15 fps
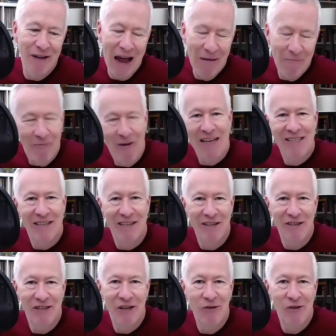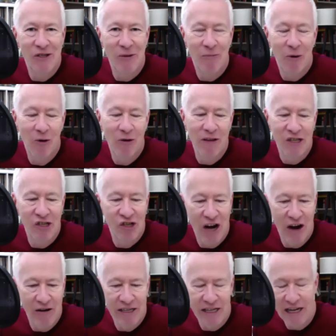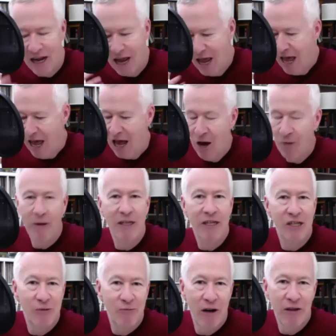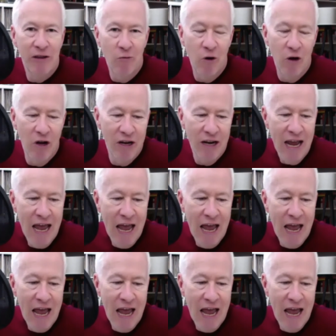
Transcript: ambassadors who support this charity in helping to spread the word